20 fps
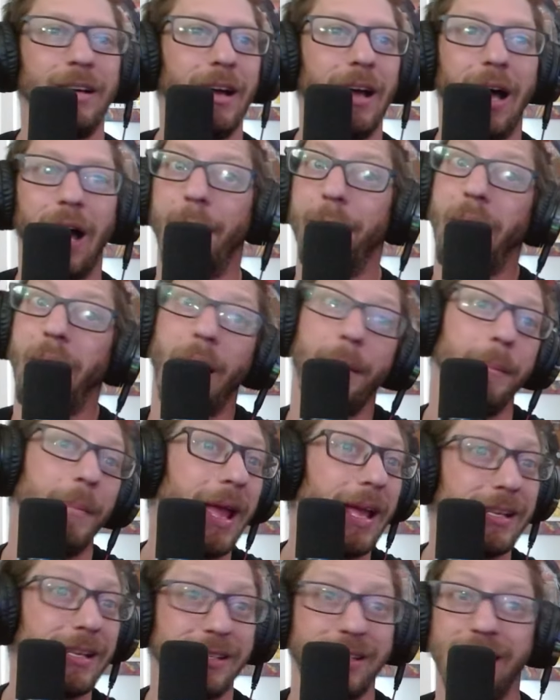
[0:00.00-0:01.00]
um,
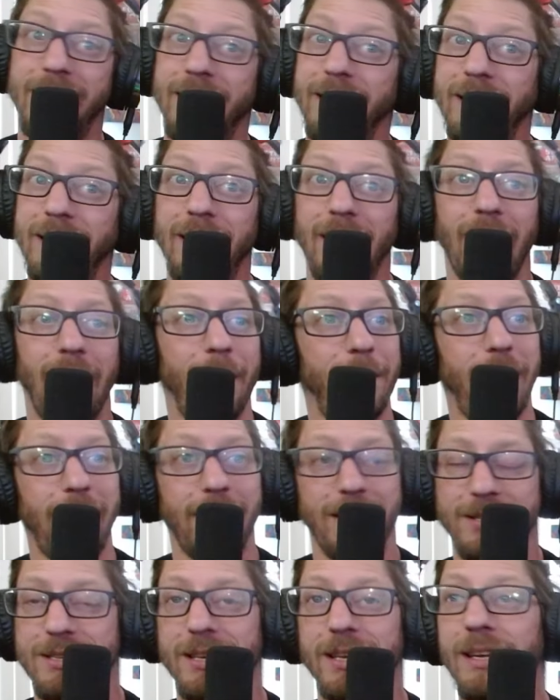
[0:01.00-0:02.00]
amazing,
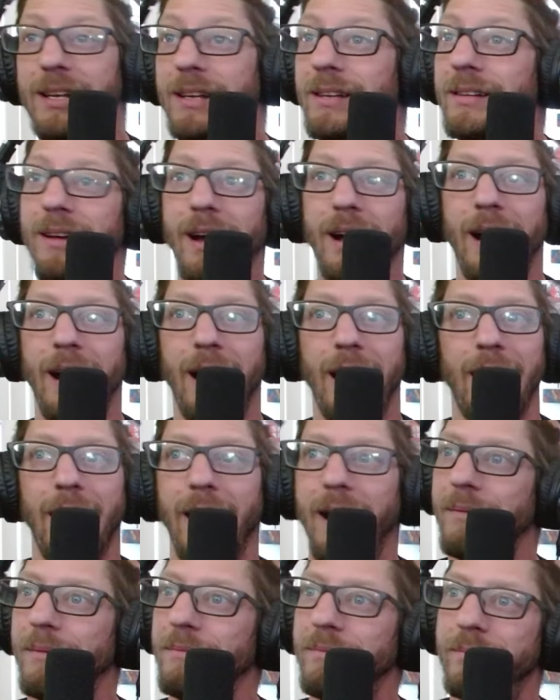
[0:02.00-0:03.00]
amazing.
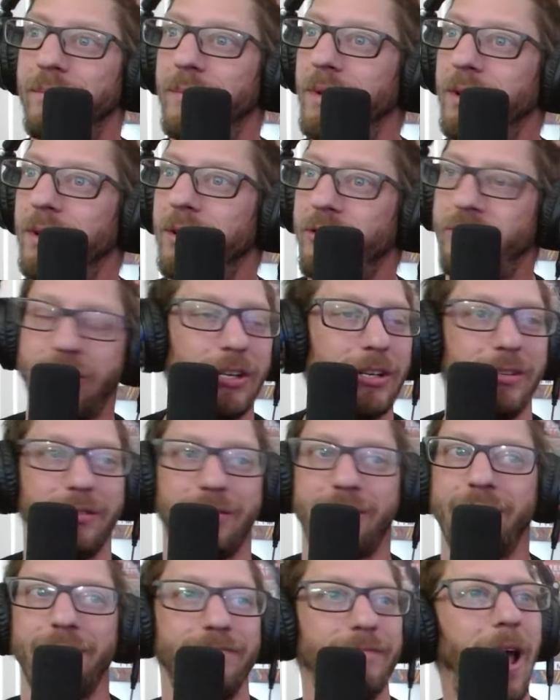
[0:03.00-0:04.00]
Um,
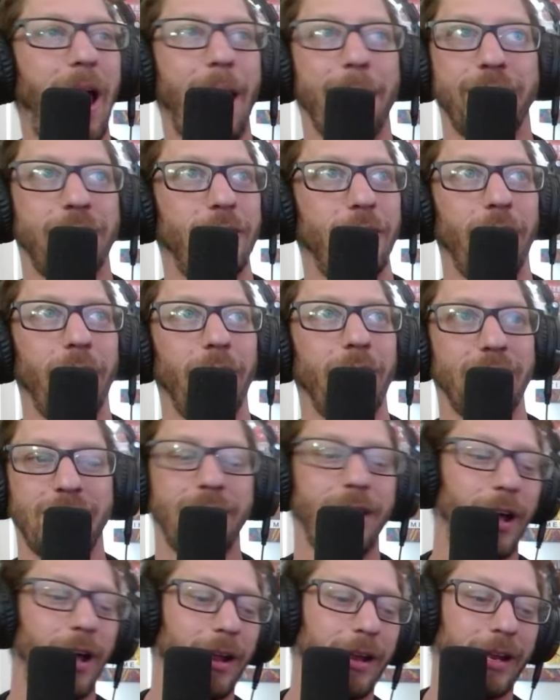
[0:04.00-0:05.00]
she's absolutely
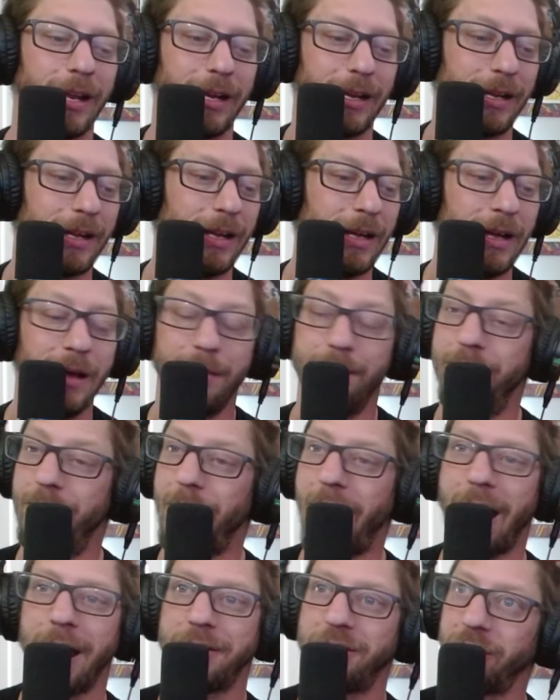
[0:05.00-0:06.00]
stunning,
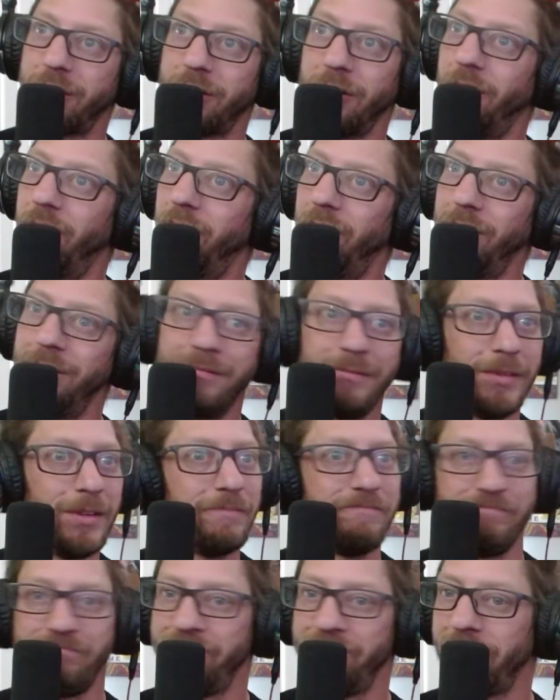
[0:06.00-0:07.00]
magical.
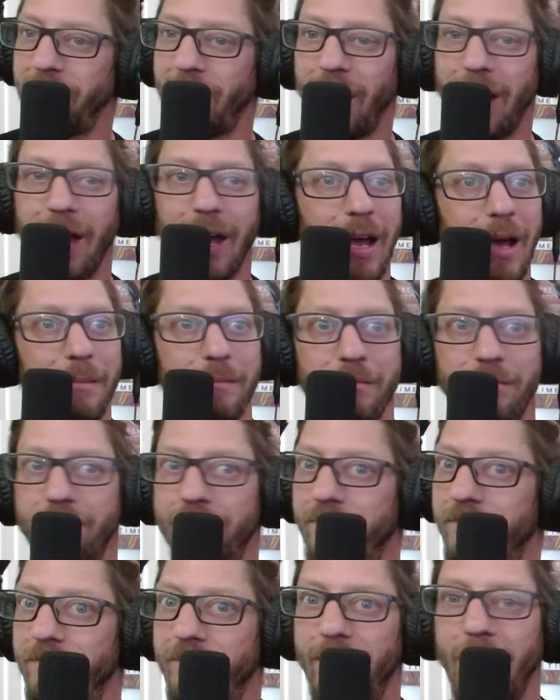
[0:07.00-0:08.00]
Um,
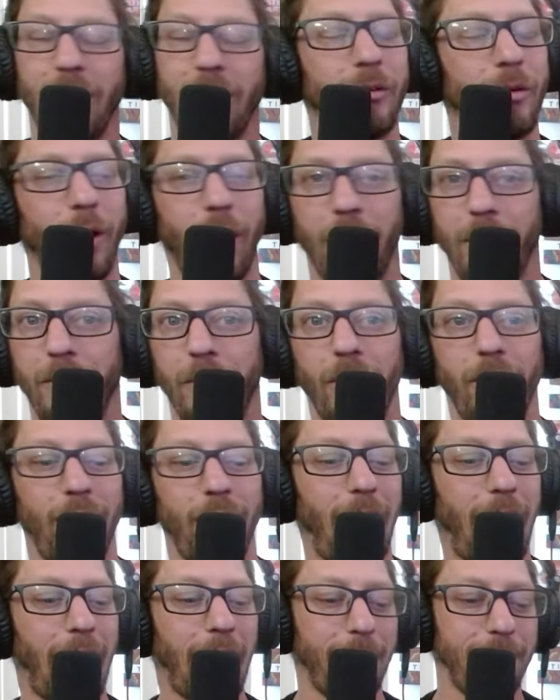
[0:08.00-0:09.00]
incredible.
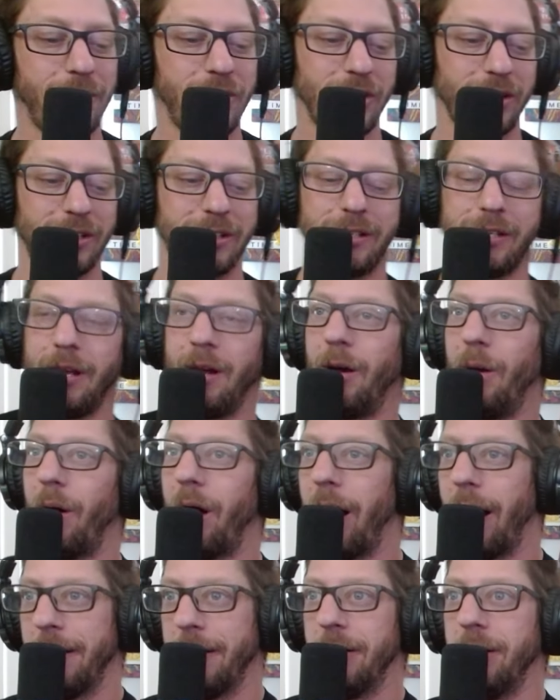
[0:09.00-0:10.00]
I'm just so
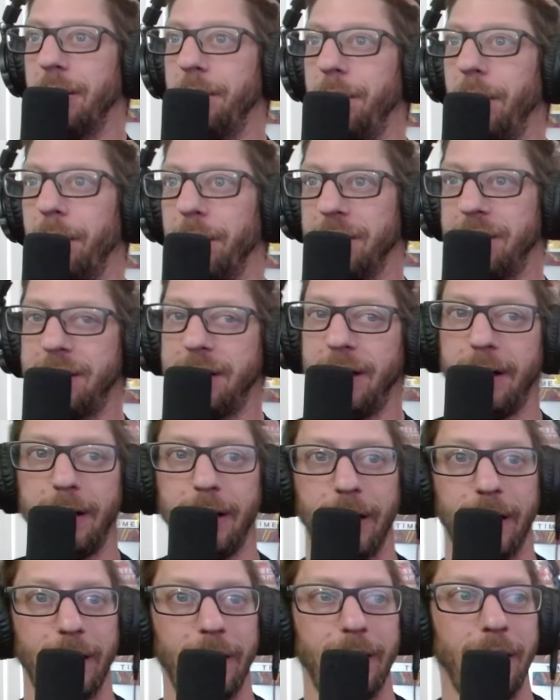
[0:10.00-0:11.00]
honored to be able to sit
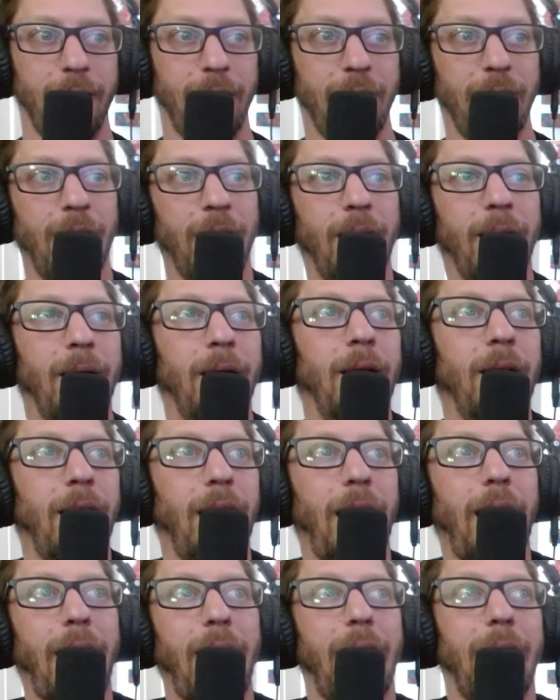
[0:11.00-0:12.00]
here
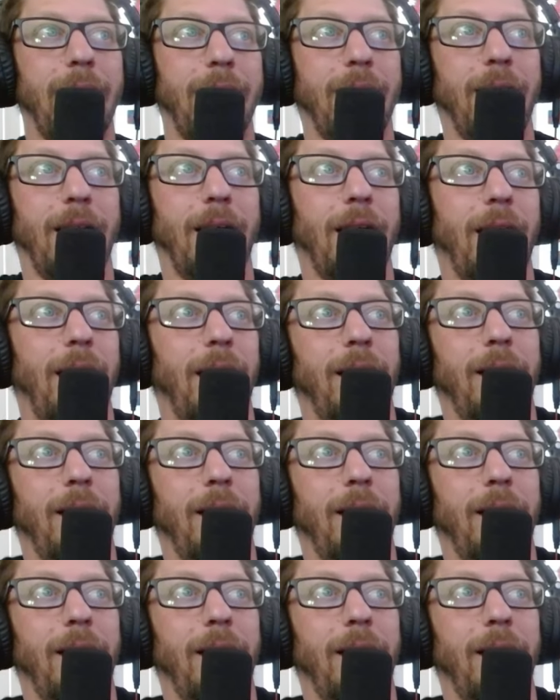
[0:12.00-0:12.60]
and uh,